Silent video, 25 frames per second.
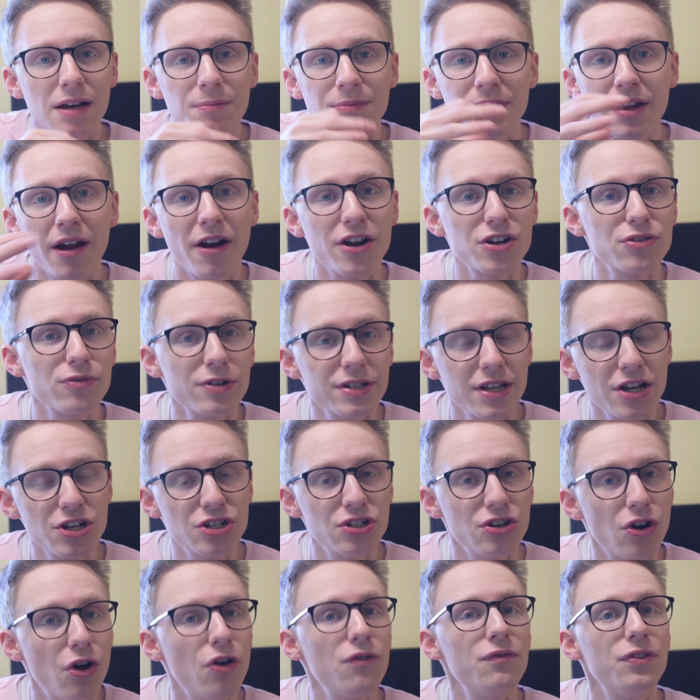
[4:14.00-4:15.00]

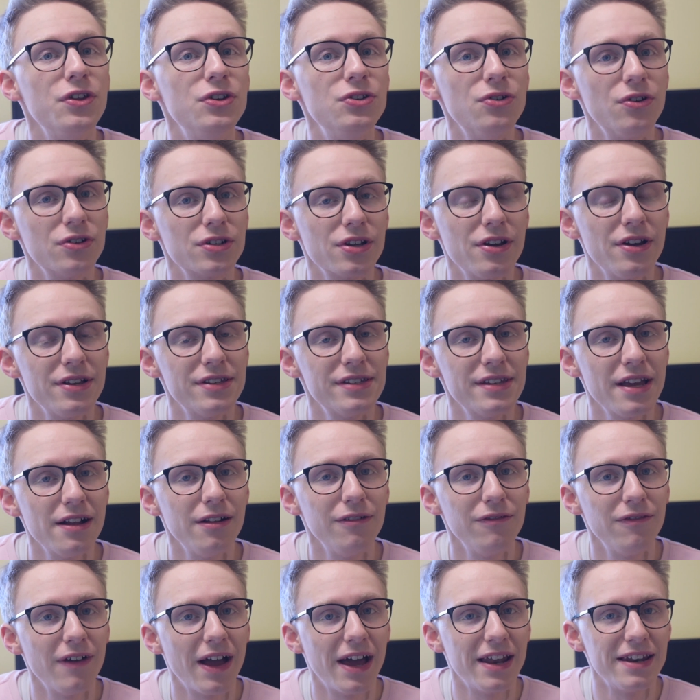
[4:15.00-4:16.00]
characterisation of the Doctor
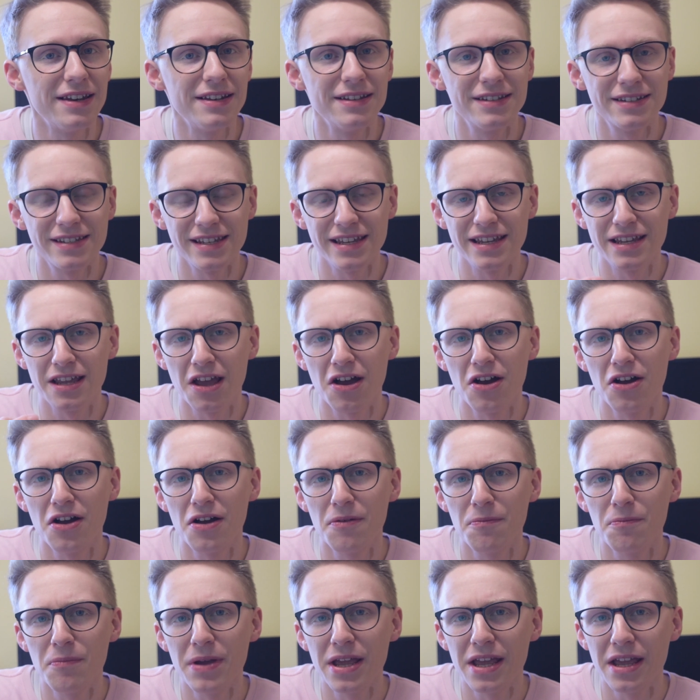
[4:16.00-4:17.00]
herself, and seeing
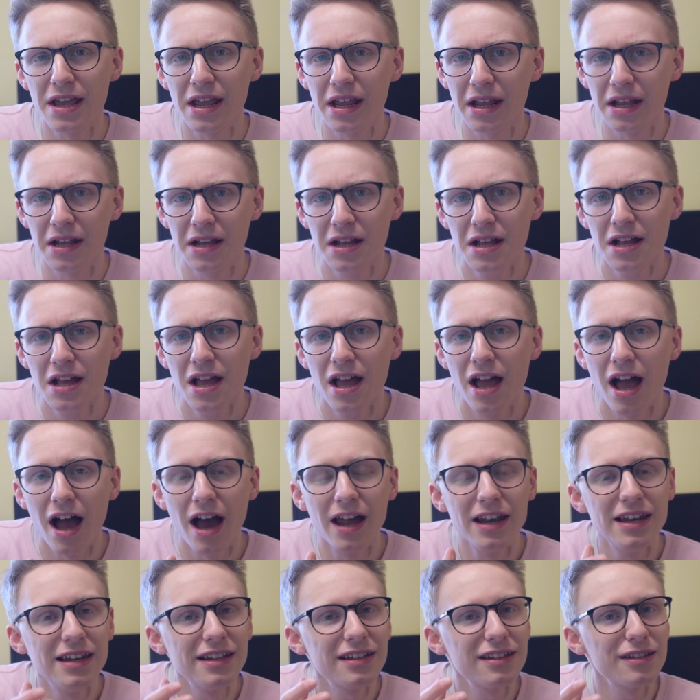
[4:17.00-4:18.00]
her being
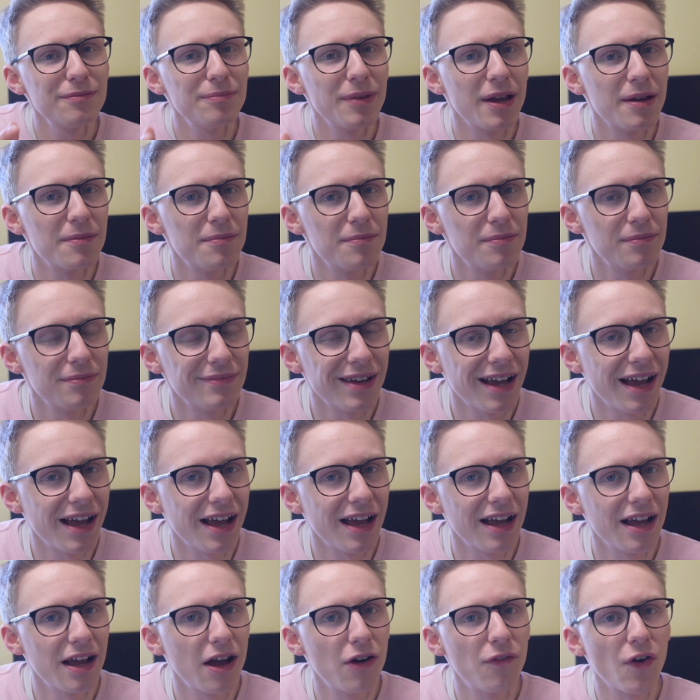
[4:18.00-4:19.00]
a little bit
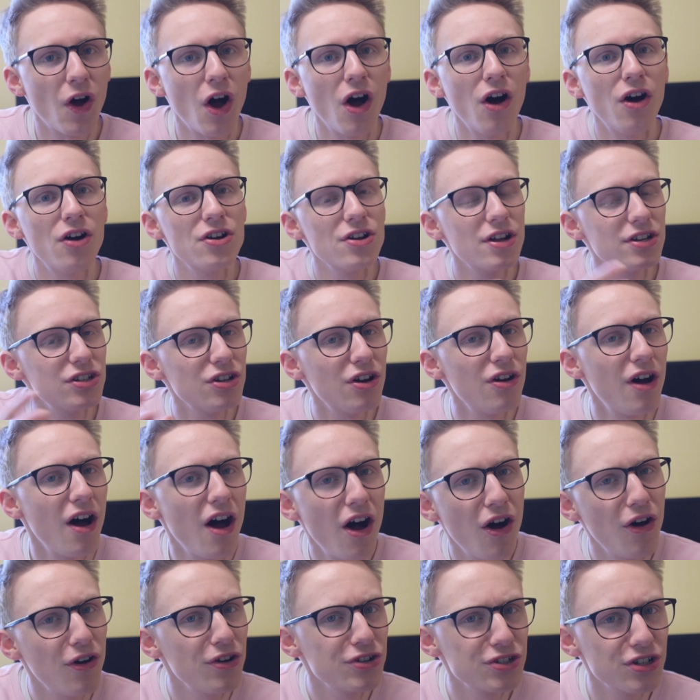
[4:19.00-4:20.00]
of a
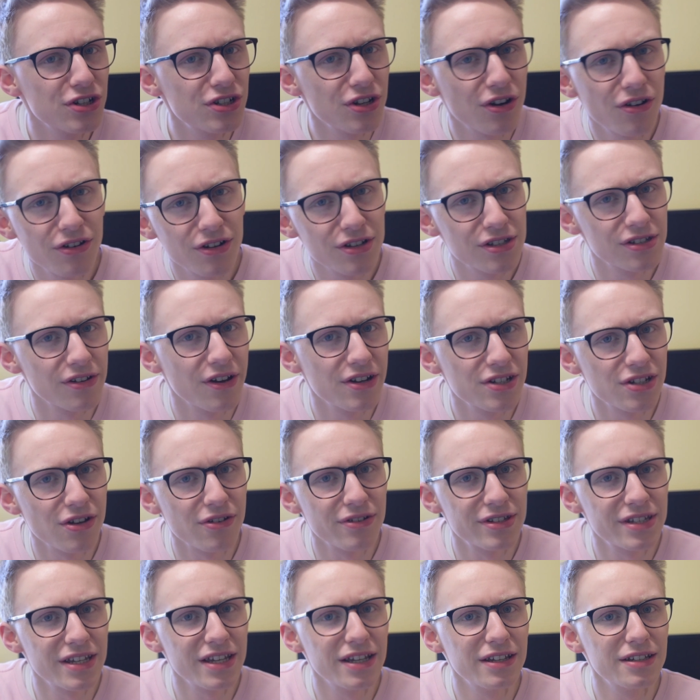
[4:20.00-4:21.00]
harsher, darker side to
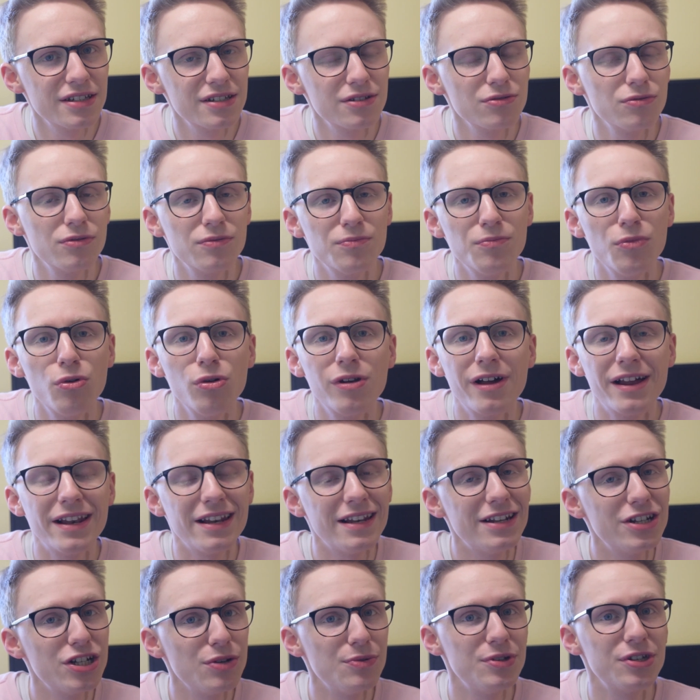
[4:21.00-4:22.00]
her, seeing sort of more
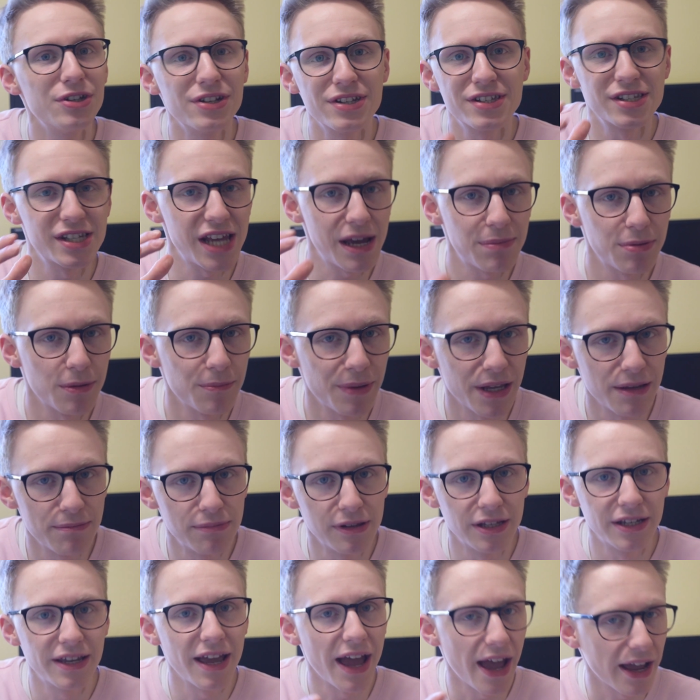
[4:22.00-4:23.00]
likely she was going to snap at
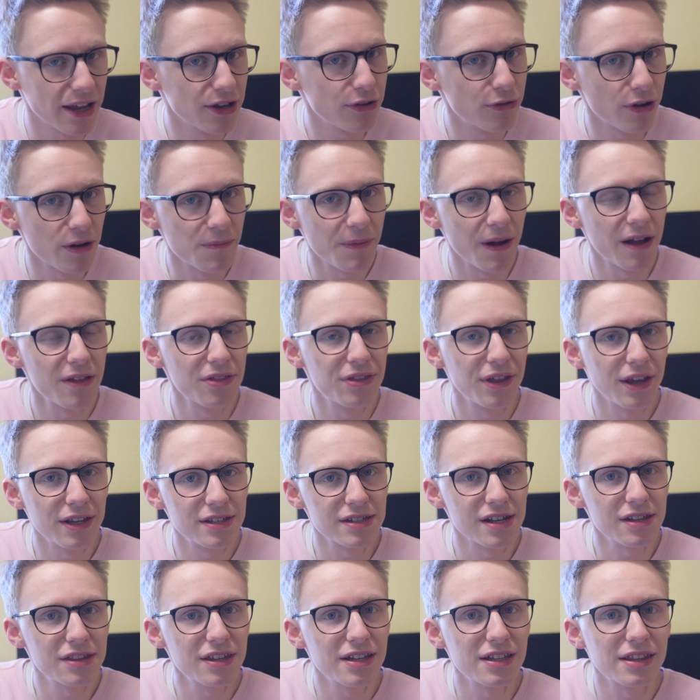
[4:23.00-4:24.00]
people and get angry about
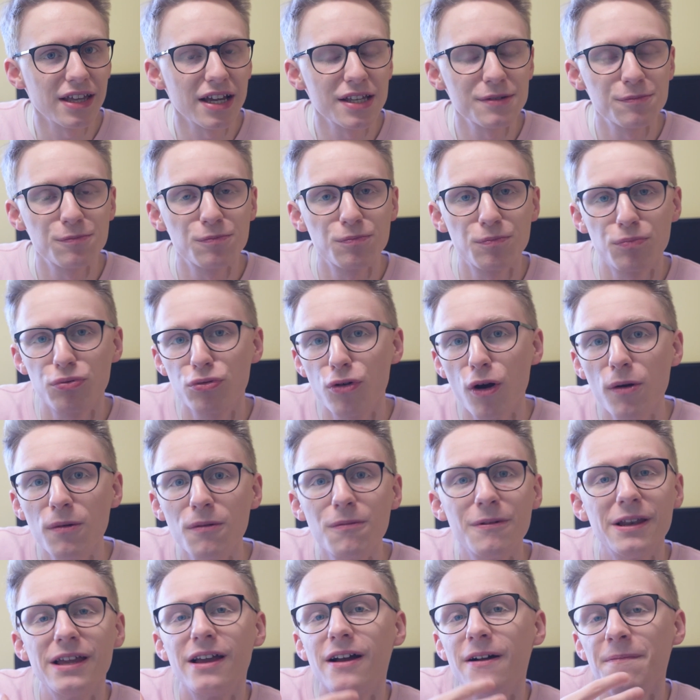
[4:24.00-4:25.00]
things. I think that's
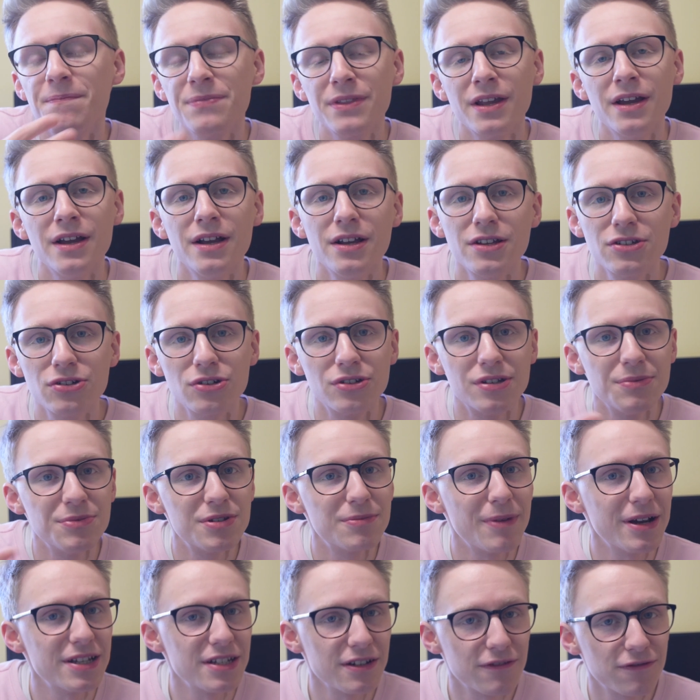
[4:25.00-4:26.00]
probably a sort of
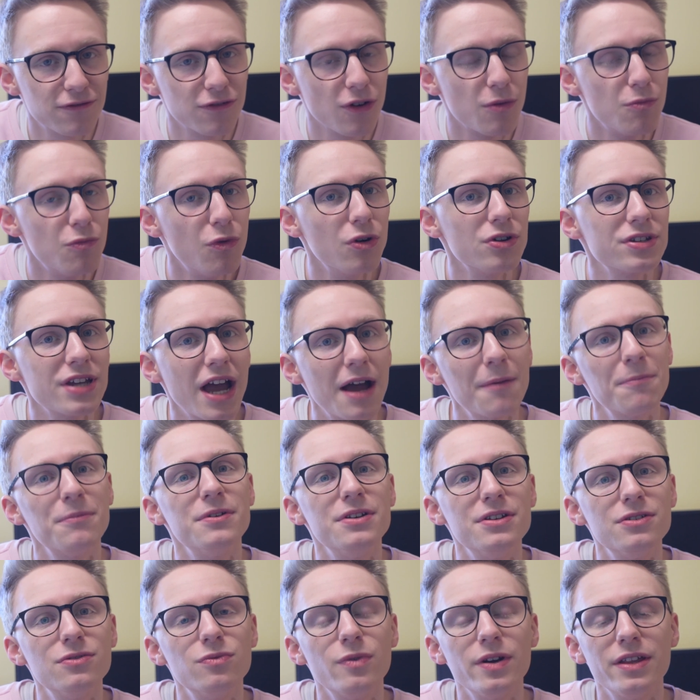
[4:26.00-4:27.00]
symptomatic from what's
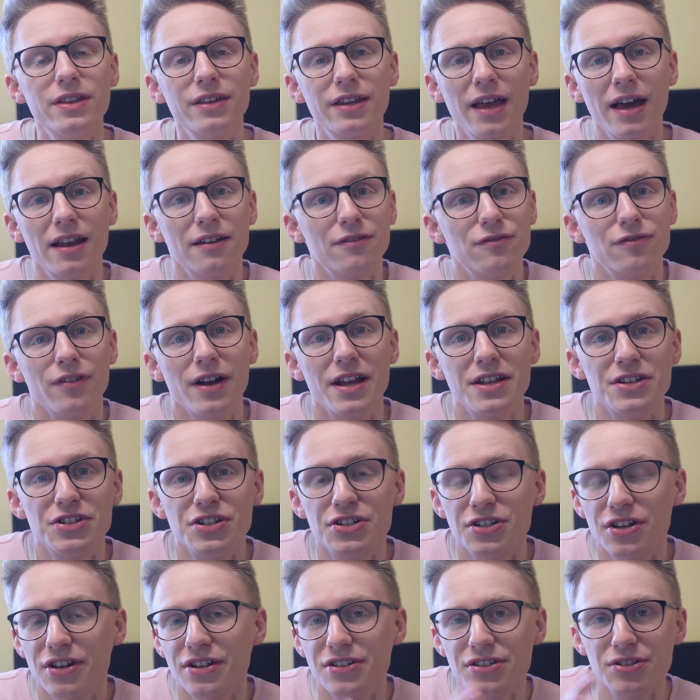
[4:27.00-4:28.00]
happened with Gallifrey, and
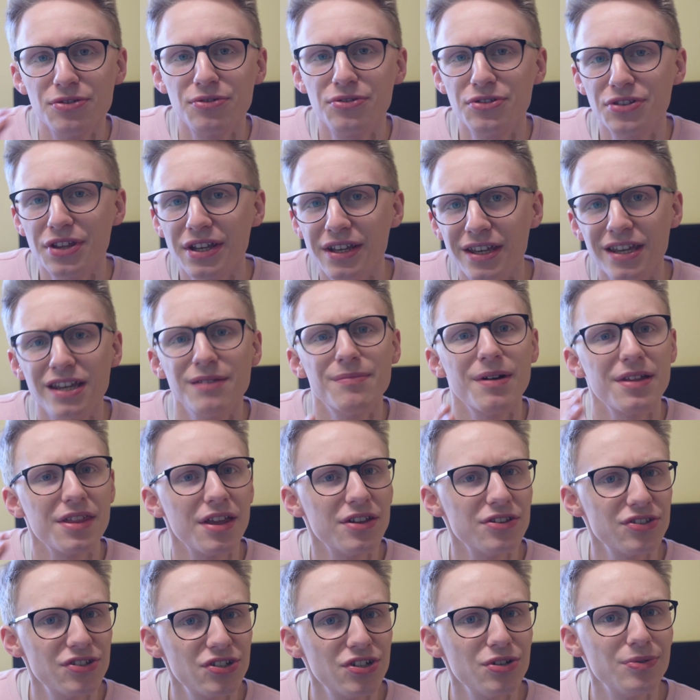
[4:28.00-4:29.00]
she's kind of still thinking about
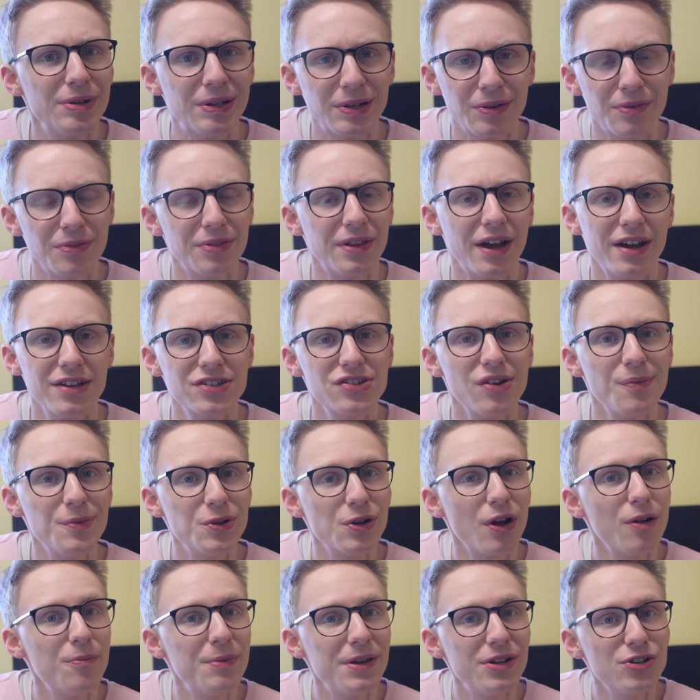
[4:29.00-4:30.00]
that and stewing on that, so
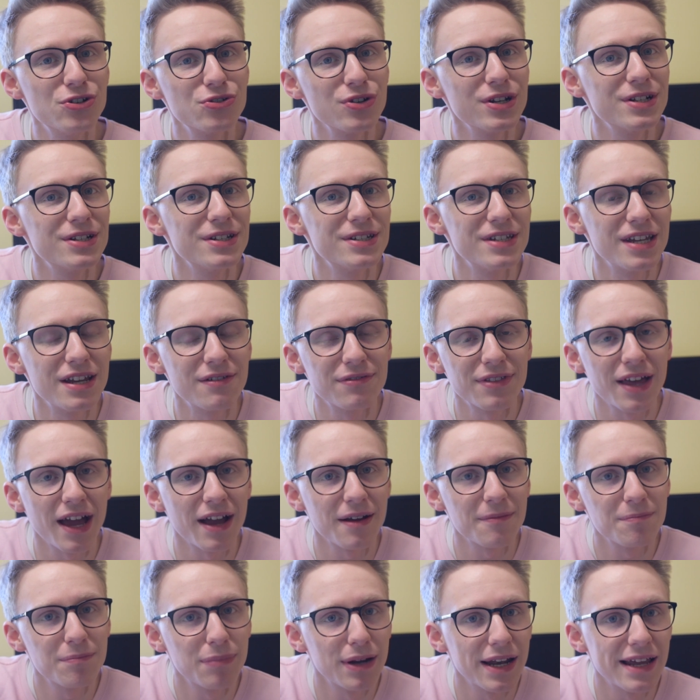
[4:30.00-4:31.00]
I'll be intrigued to see if
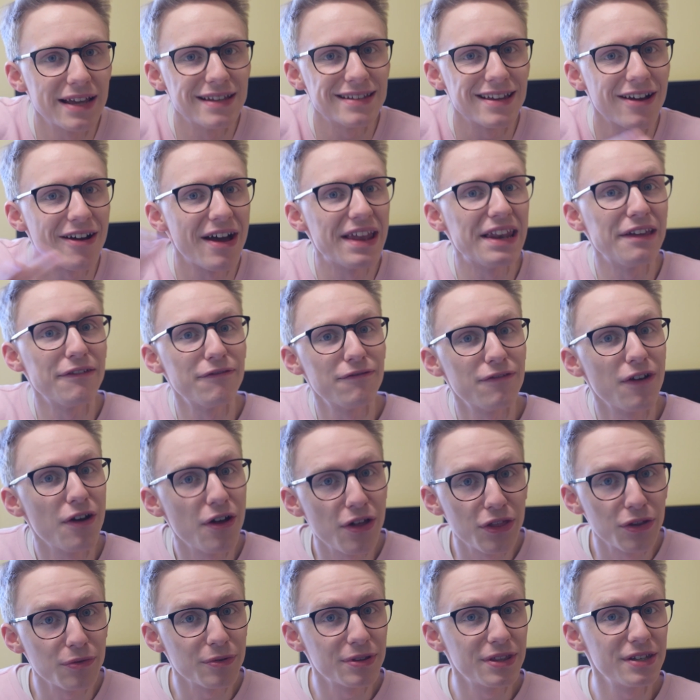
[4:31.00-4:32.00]
that plays out any
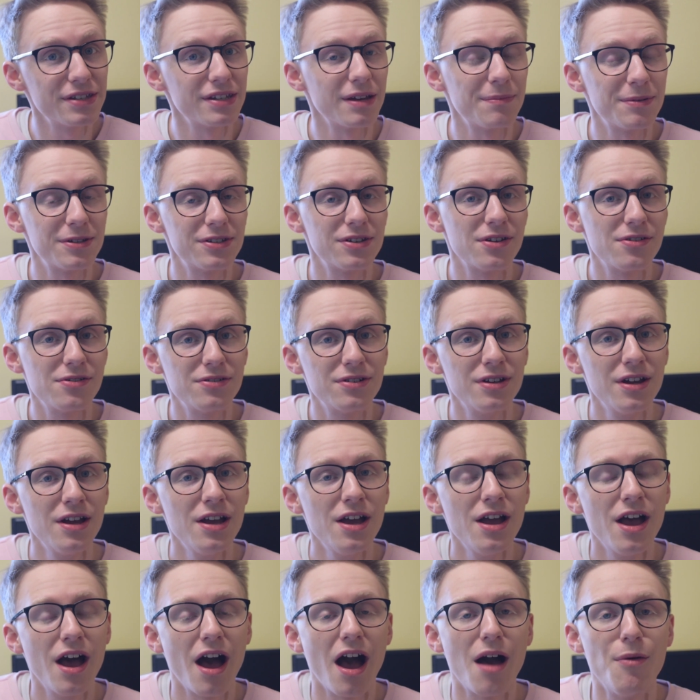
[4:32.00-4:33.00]
further in this episode,
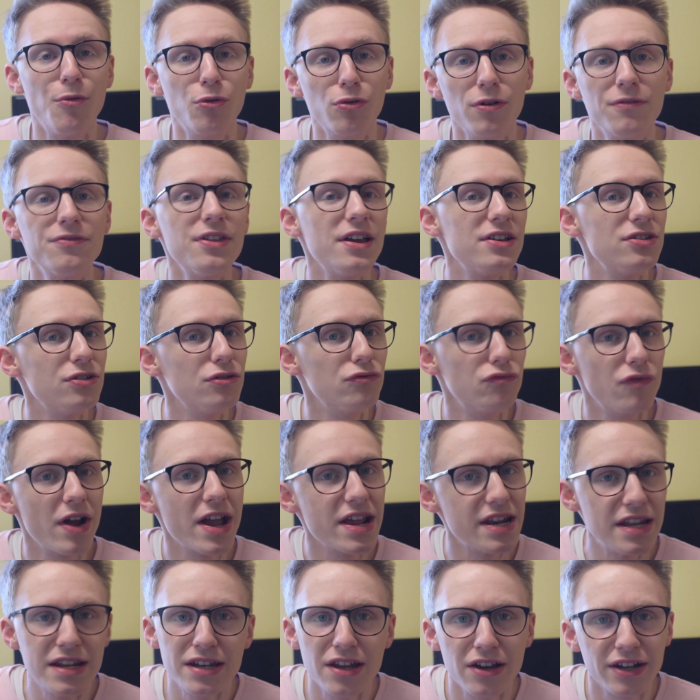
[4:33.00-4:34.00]
or if they sort of
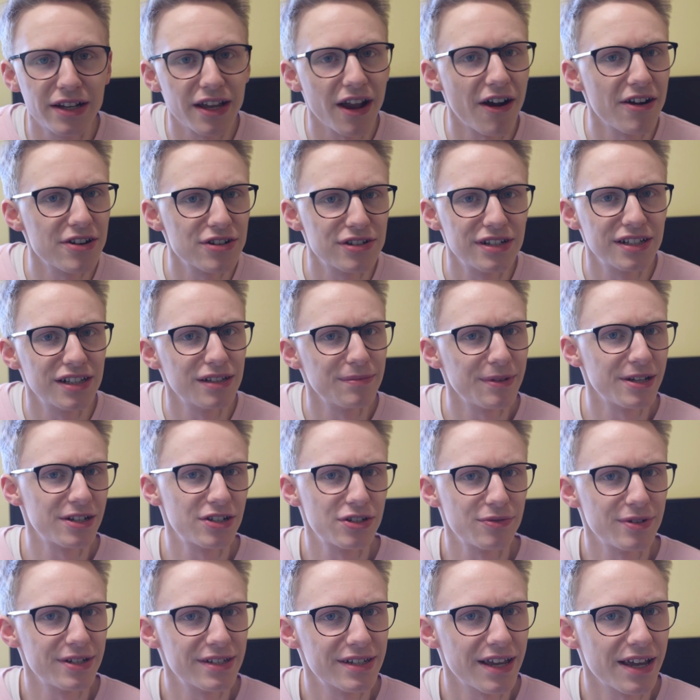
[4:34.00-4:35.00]
rein in her character a little bit,
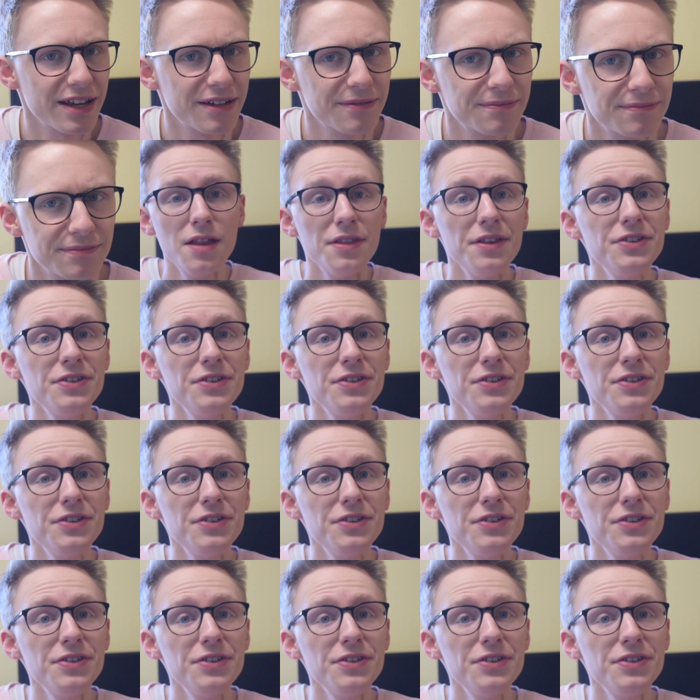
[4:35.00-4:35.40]
shall we say.